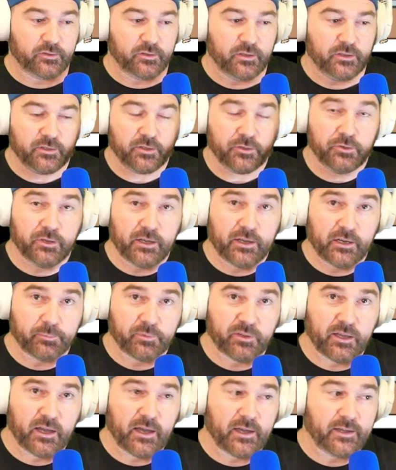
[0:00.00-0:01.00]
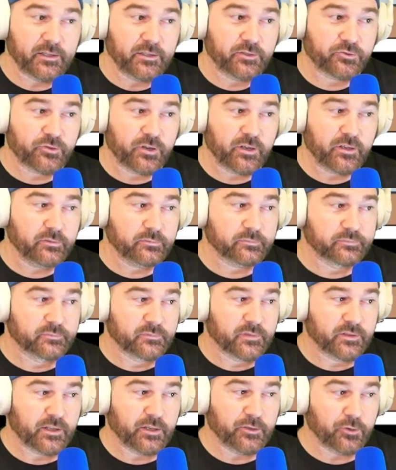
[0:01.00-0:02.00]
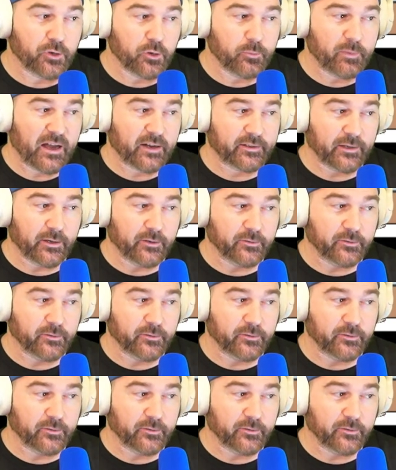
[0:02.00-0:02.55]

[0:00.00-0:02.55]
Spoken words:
you get up to the high E string. Then you go back down.